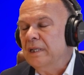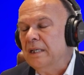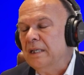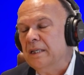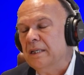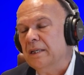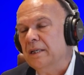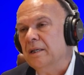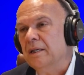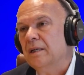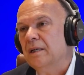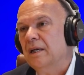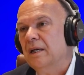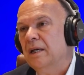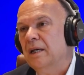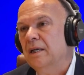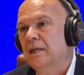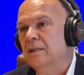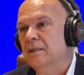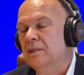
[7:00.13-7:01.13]
AI.
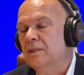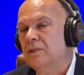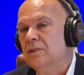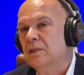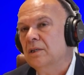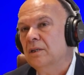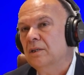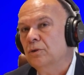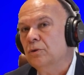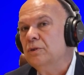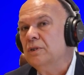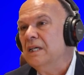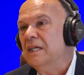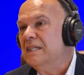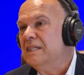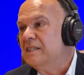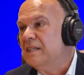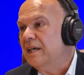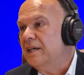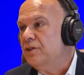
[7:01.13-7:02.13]
And
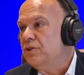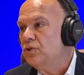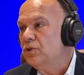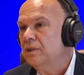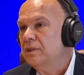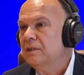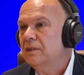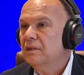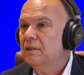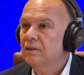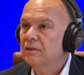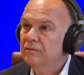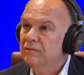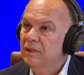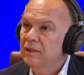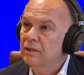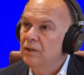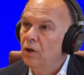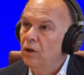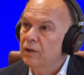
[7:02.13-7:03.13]
utilization of
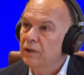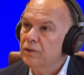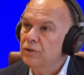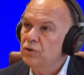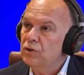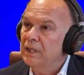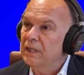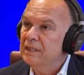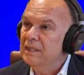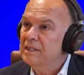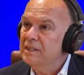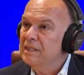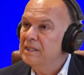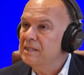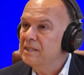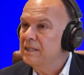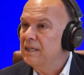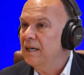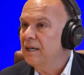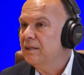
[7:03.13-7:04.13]
the knowledge that is
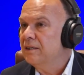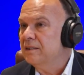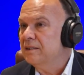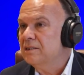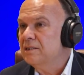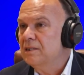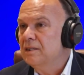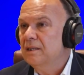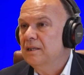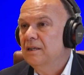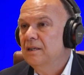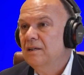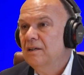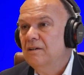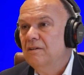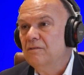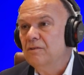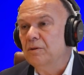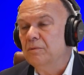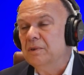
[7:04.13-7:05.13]
extracted
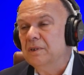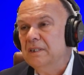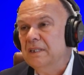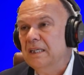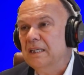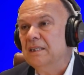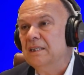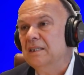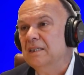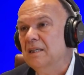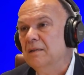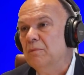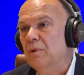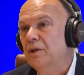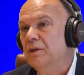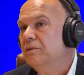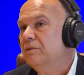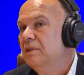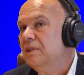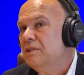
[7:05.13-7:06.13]
from the data. The
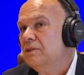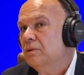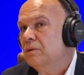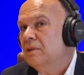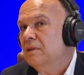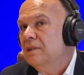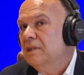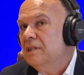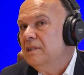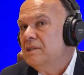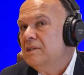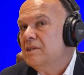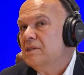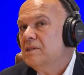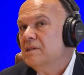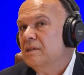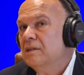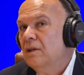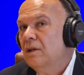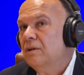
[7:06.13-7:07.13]
model,
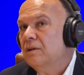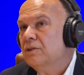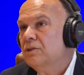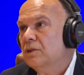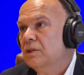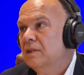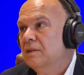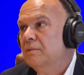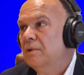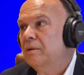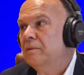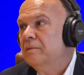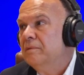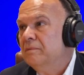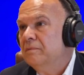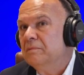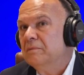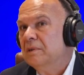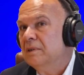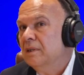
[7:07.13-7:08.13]
this knowledge at the
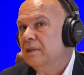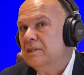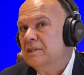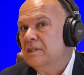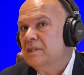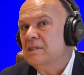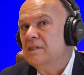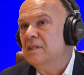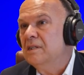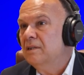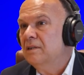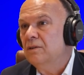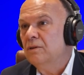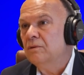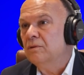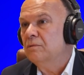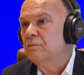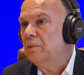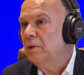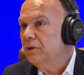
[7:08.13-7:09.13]
moment exists in
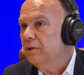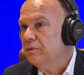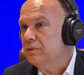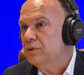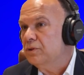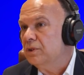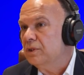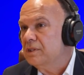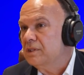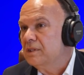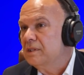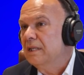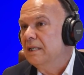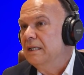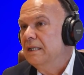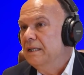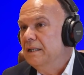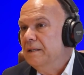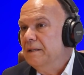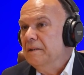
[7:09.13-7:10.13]
neural models, just
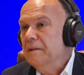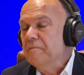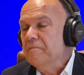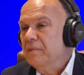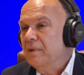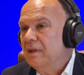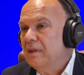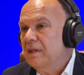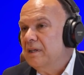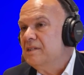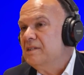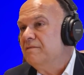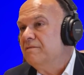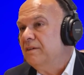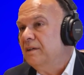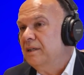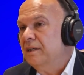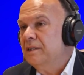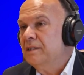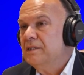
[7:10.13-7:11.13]

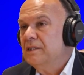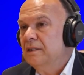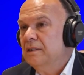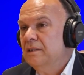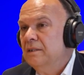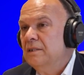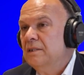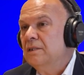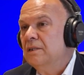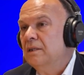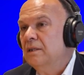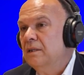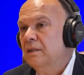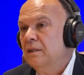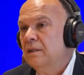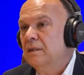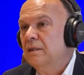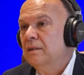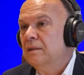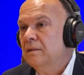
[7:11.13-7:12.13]
classifiers and
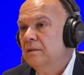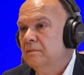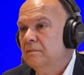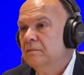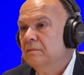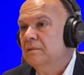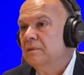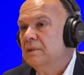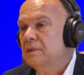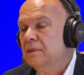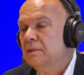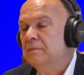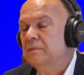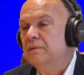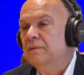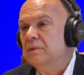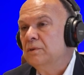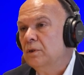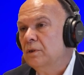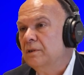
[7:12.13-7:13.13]
some
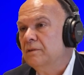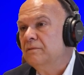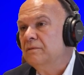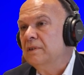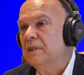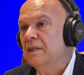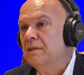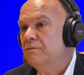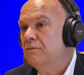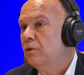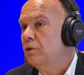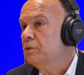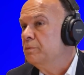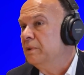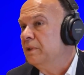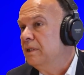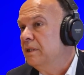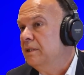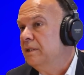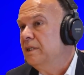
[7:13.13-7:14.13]
sort of
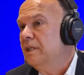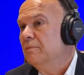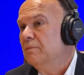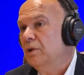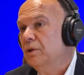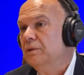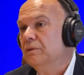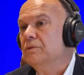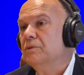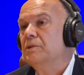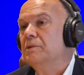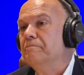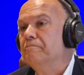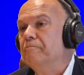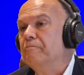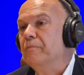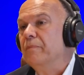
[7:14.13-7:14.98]
reinforcement learning models.